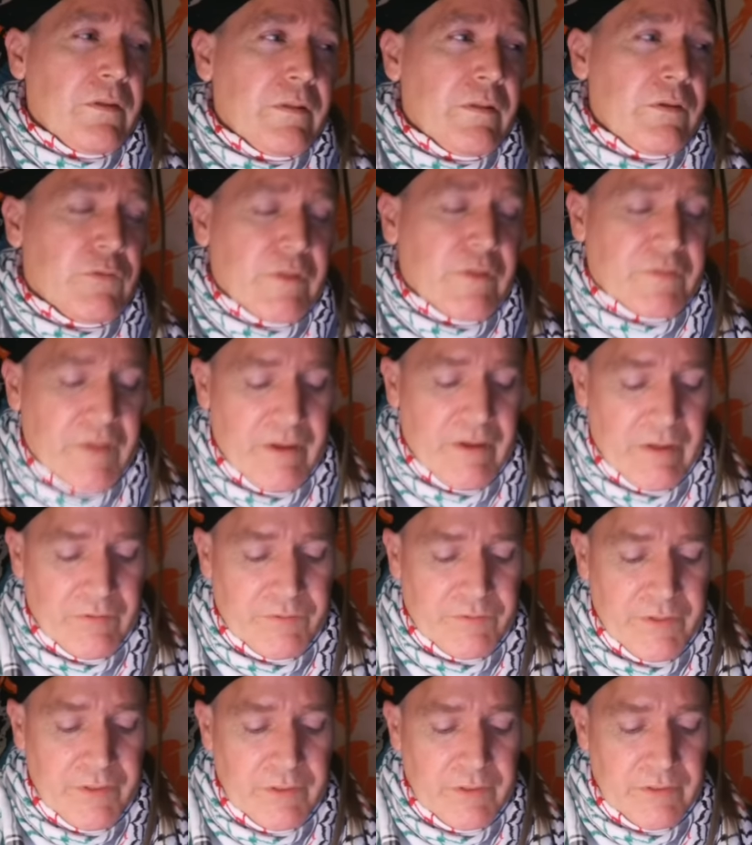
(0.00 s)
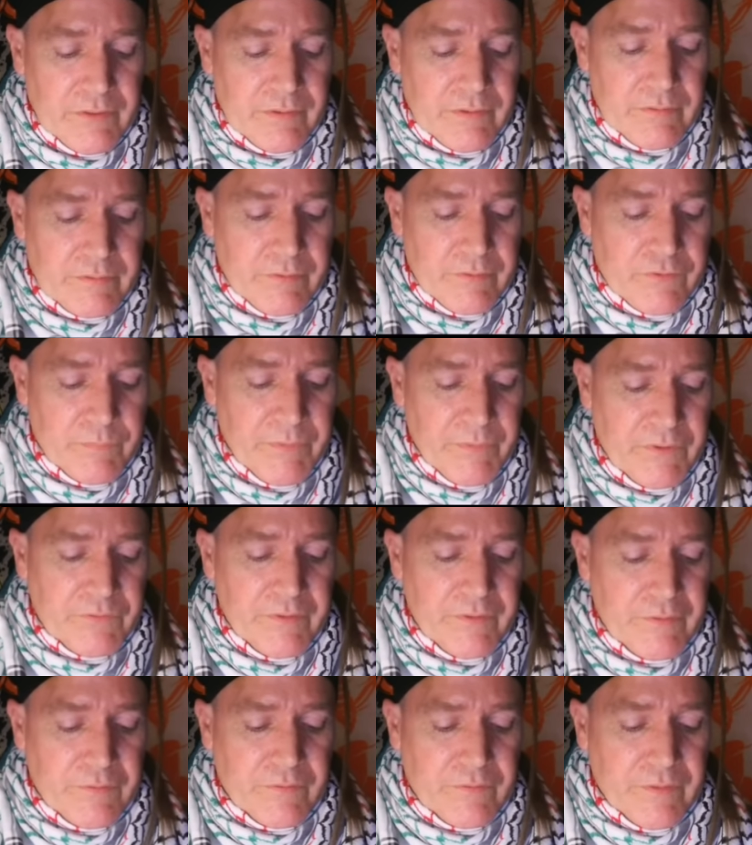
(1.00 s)
There's a tendency to dismiss
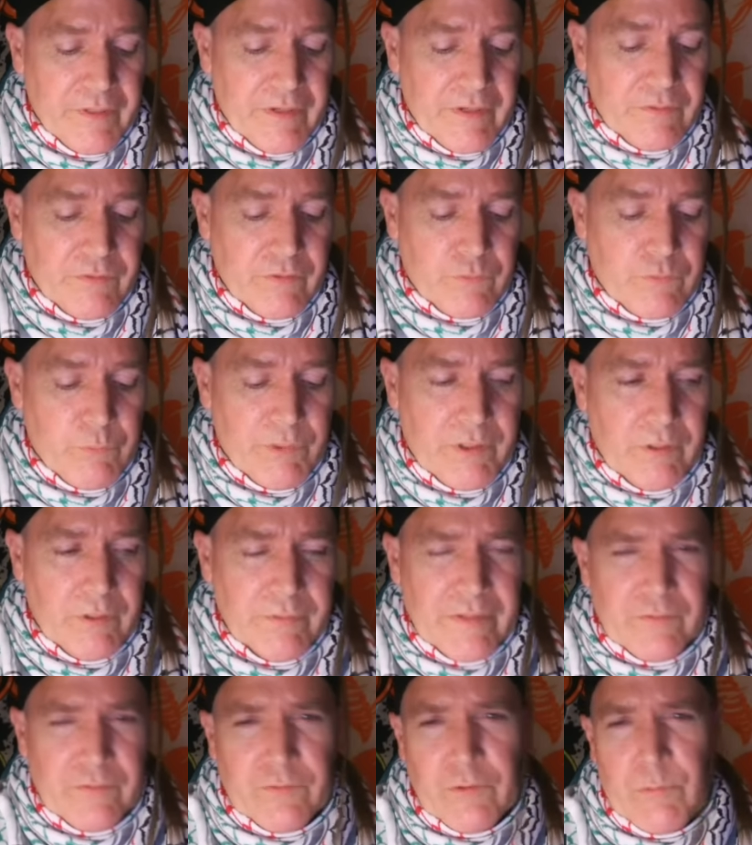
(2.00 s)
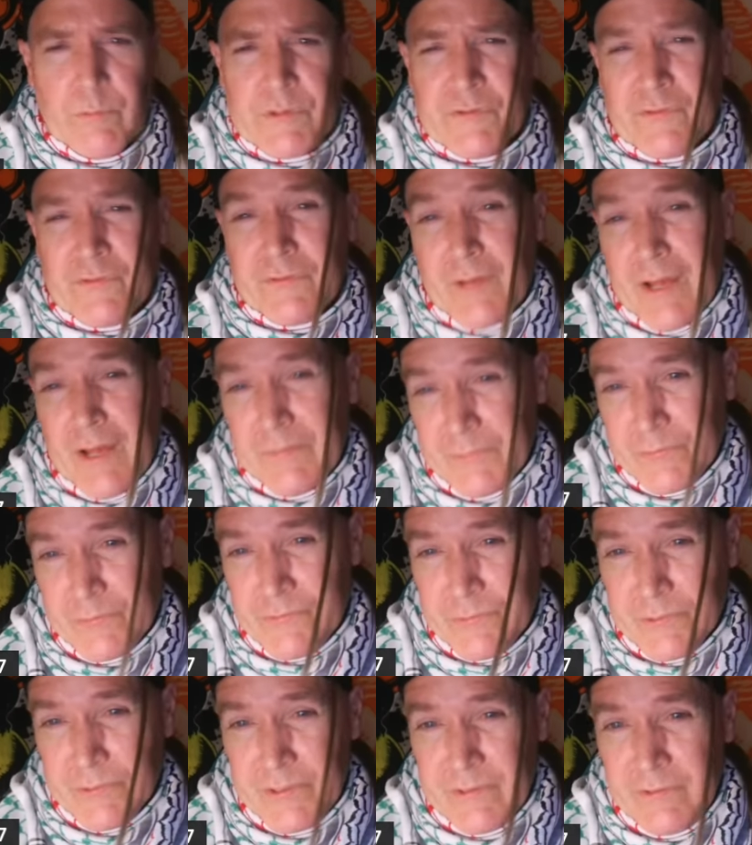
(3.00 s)
these things as, well, that's so much
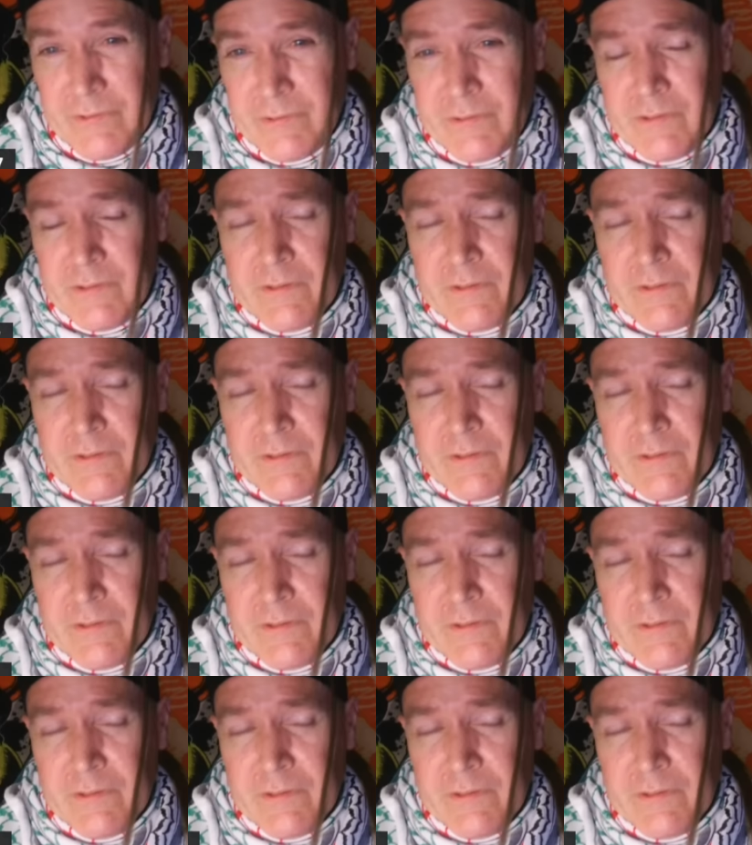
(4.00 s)
sophistry.